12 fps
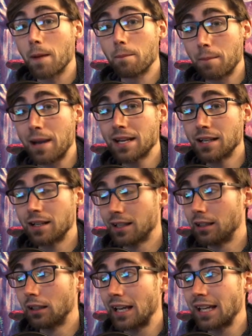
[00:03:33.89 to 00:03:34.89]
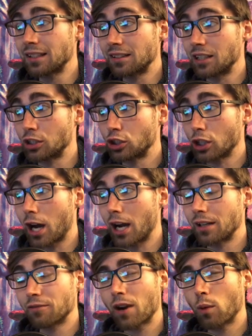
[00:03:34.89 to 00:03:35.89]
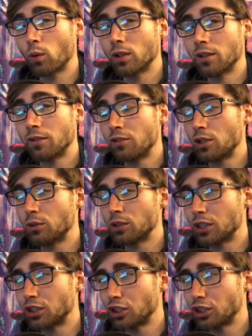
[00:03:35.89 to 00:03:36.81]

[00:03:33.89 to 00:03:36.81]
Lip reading: made and landed this shot if I wouldn't have used